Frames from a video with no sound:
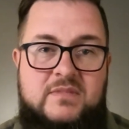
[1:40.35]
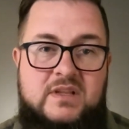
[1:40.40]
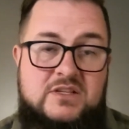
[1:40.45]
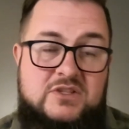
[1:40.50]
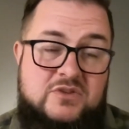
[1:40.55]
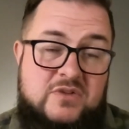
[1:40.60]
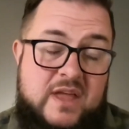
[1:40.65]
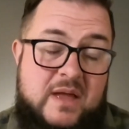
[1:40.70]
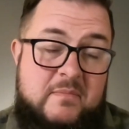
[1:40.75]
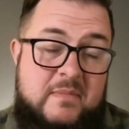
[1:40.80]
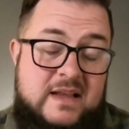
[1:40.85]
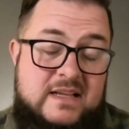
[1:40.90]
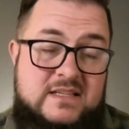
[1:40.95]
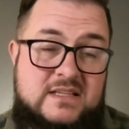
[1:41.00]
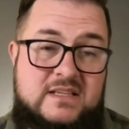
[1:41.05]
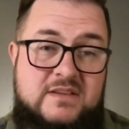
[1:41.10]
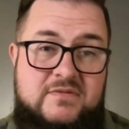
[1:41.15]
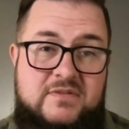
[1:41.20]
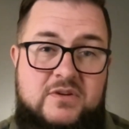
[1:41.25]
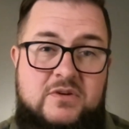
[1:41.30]
So that makes
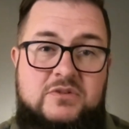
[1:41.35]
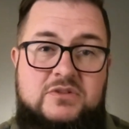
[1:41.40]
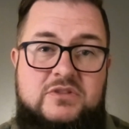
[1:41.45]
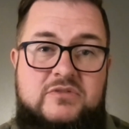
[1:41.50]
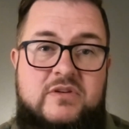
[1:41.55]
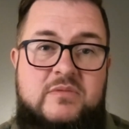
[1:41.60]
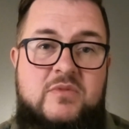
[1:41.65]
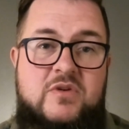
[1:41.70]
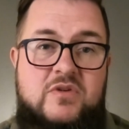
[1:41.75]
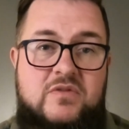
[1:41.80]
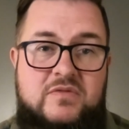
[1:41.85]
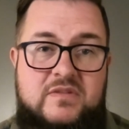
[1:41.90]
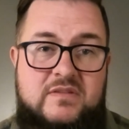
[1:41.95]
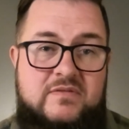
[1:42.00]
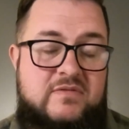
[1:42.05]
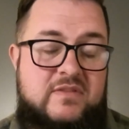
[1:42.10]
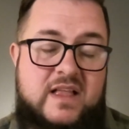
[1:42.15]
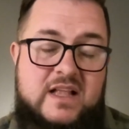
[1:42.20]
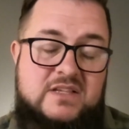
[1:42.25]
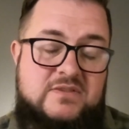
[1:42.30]
it difficult to remove.
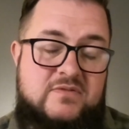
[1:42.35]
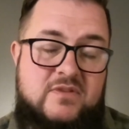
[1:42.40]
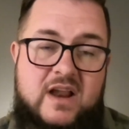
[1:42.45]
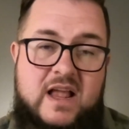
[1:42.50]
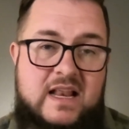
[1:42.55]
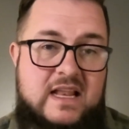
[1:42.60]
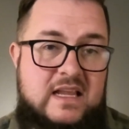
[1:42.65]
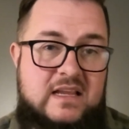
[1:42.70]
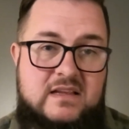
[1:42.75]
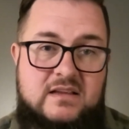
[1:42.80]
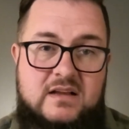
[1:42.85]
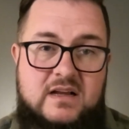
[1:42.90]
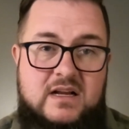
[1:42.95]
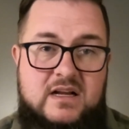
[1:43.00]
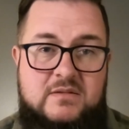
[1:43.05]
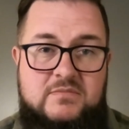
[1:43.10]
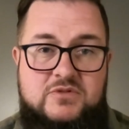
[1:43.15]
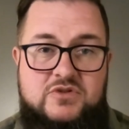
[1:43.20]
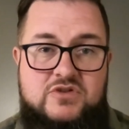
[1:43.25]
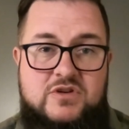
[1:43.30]
If that's for any
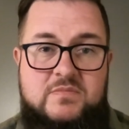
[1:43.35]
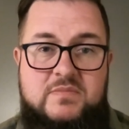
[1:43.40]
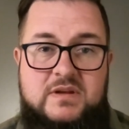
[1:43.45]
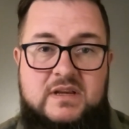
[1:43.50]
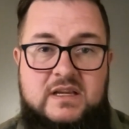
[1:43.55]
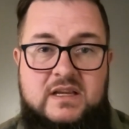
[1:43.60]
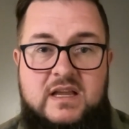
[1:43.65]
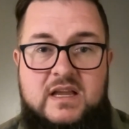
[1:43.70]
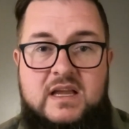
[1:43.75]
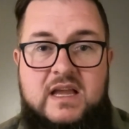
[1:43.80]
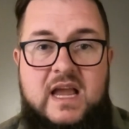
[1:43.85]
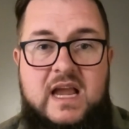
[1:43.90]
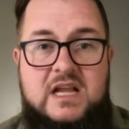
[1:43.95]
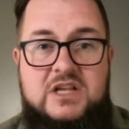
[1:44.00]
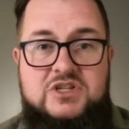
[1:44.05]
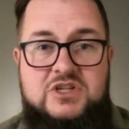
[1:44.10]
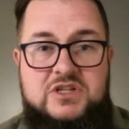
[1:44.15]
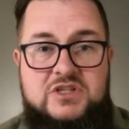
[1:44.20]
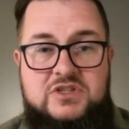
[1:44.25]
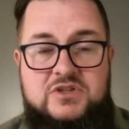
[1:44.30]
stripping
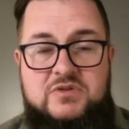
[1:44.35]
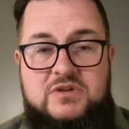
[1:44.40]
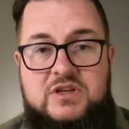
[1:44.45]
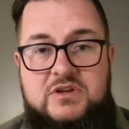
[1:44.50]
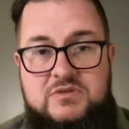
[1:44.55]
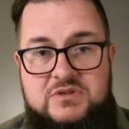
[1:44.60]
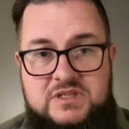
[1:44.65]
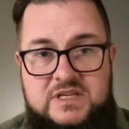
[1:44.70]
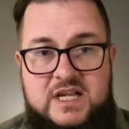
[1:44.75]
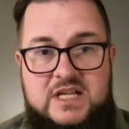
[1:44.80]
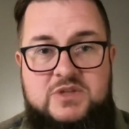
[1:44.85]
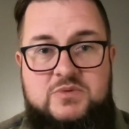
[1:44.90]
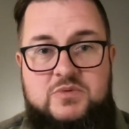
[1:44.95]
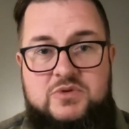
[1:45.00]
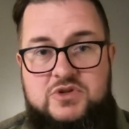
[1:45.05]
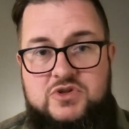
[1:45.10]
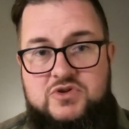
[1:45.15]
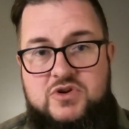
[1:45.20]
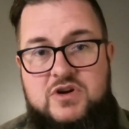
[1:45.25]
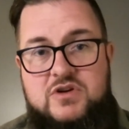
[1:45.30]
agent. So QCS
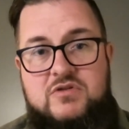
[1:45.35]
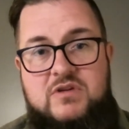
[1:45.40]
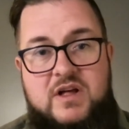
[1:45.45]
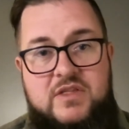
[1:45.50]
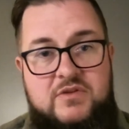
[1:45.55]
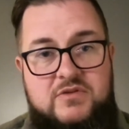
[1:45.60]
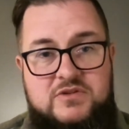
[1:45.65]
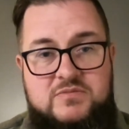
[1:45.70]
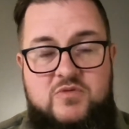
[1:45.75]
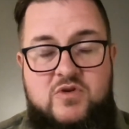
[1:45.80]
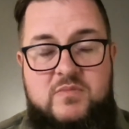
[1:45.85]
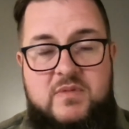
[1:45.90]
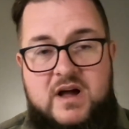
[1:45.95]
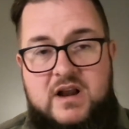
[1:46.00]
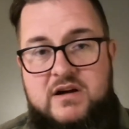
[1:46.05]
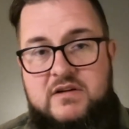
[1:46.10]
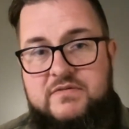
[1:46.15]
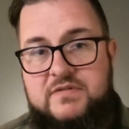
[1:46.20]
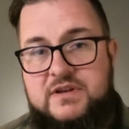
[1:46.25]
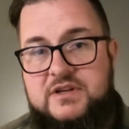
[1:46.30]
will struggle on those more
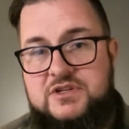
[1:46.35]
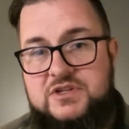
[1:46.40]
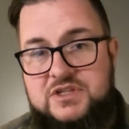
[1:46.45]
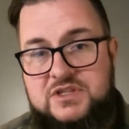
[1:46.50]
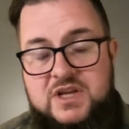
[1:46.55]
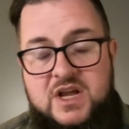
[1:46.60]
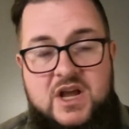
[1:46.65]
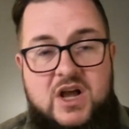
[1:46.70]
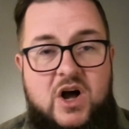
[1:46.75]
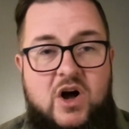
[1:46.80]
modern finishes.